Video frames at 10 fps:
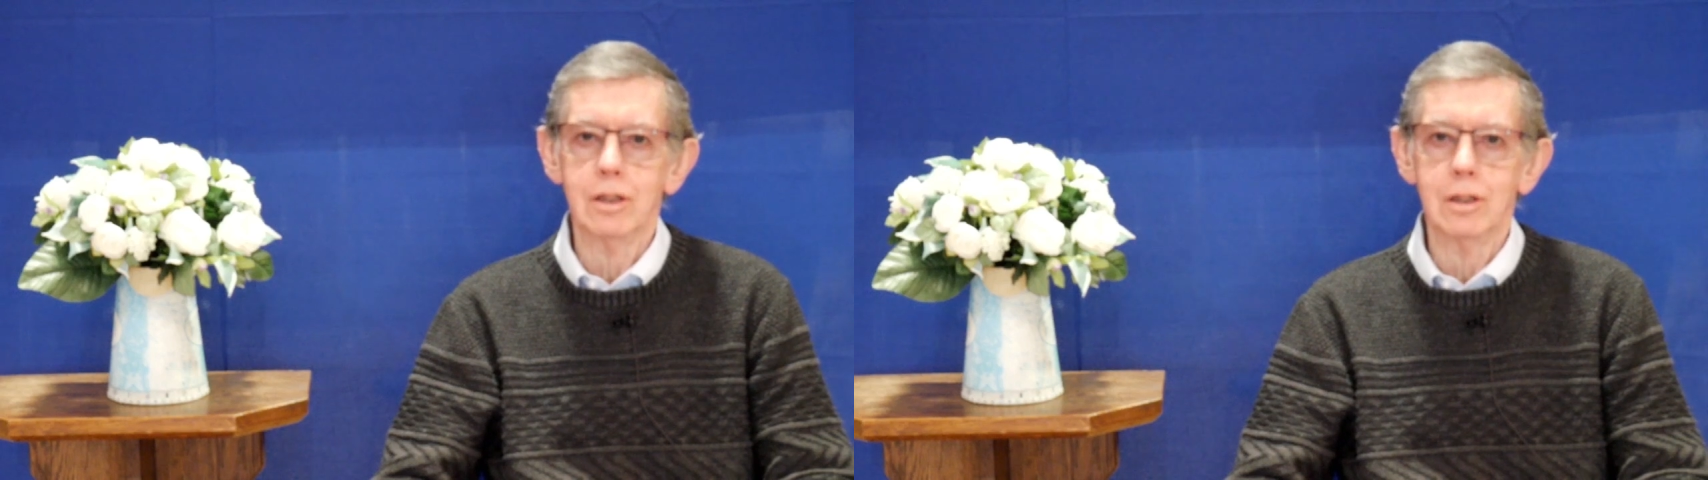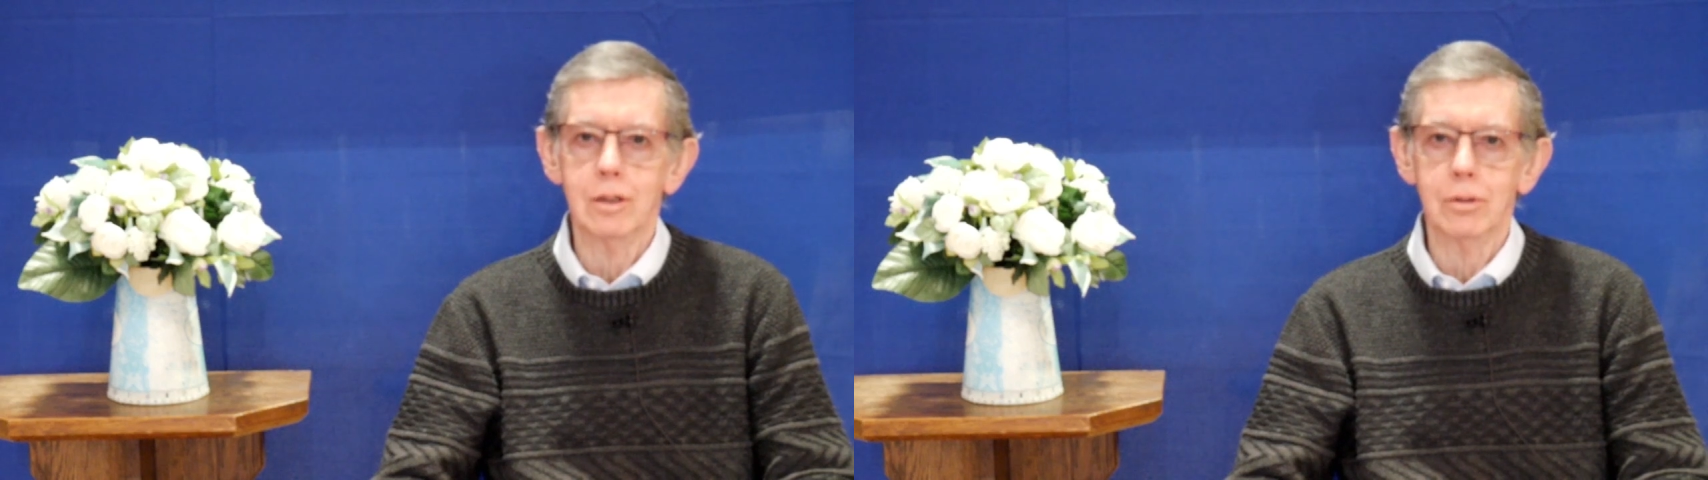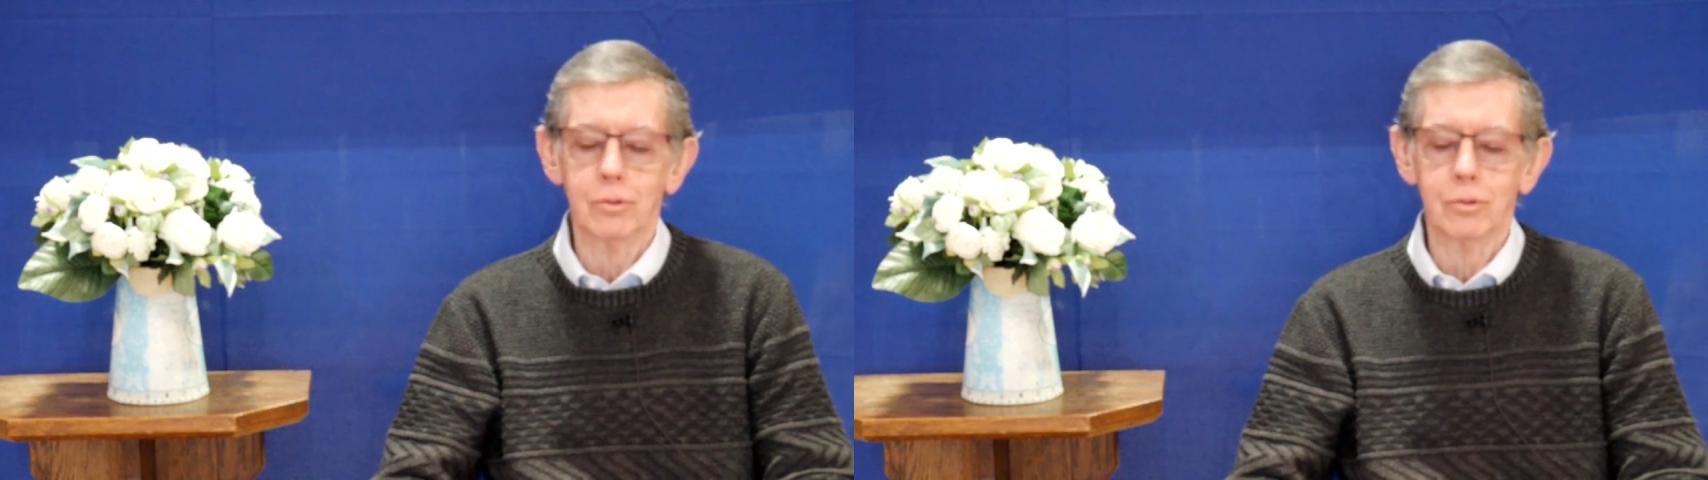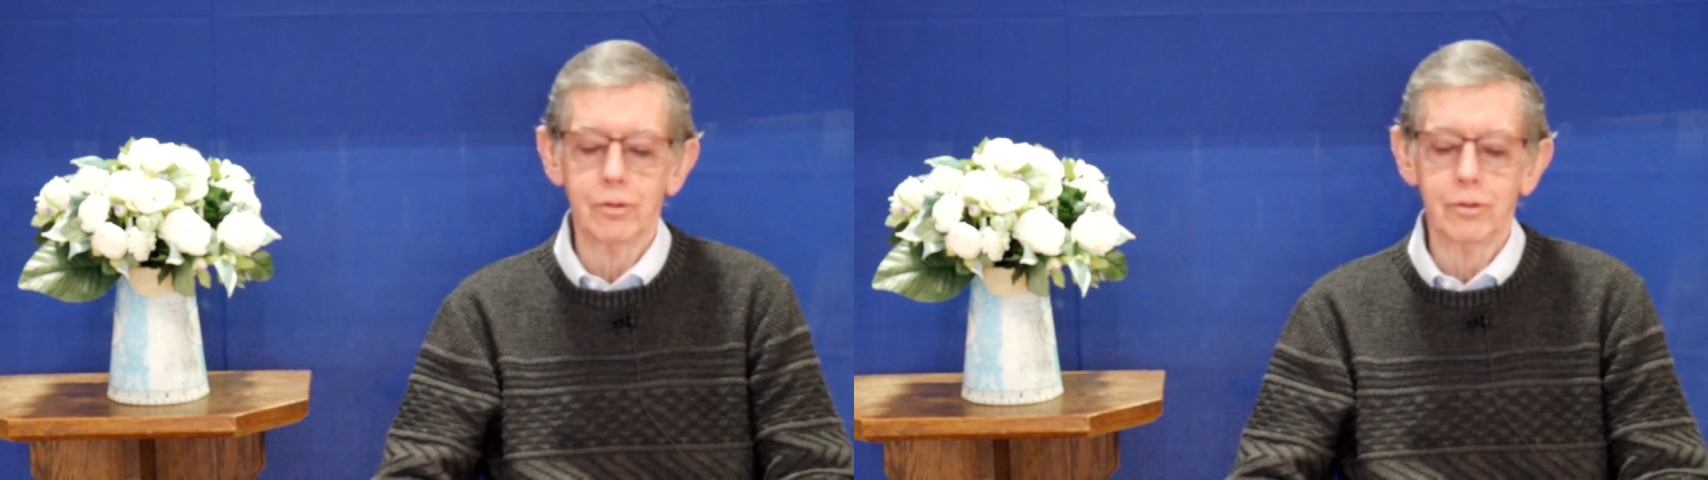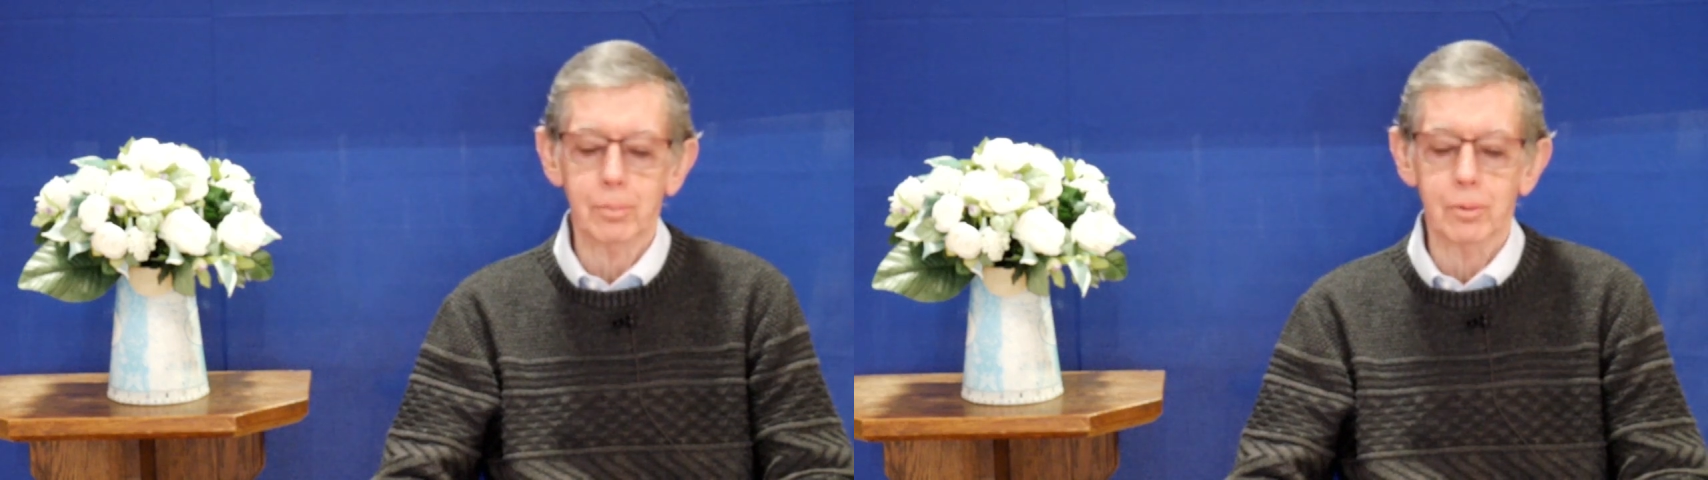in Luke's
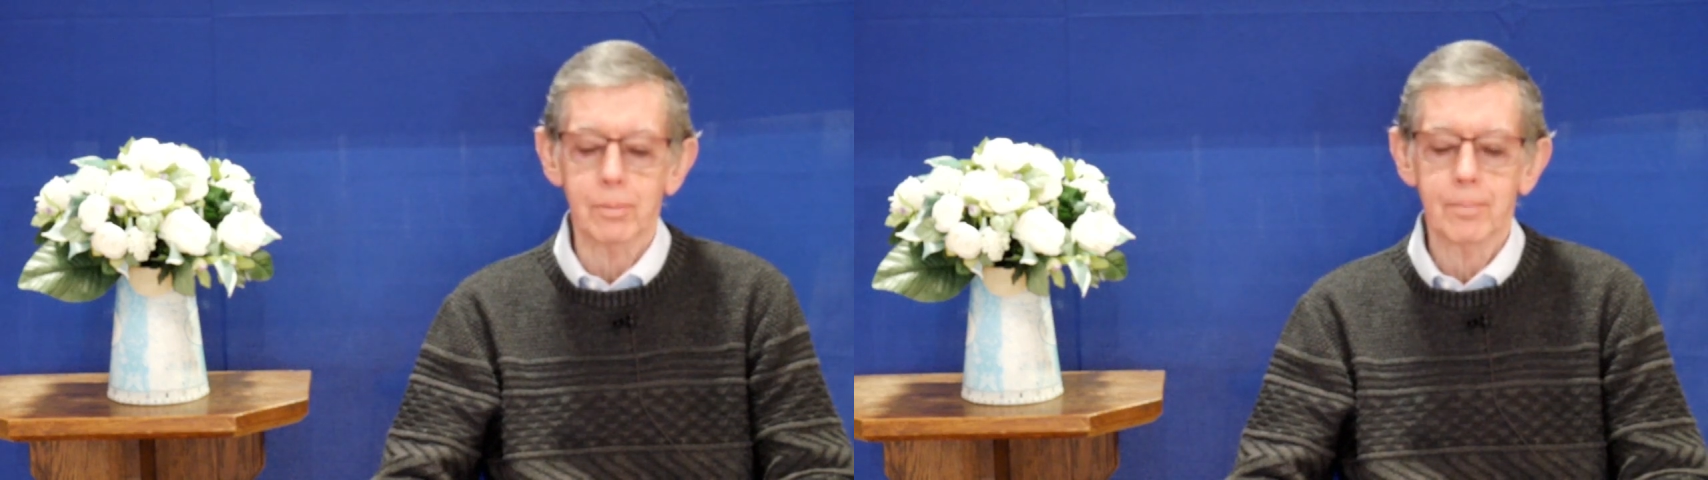Gospel.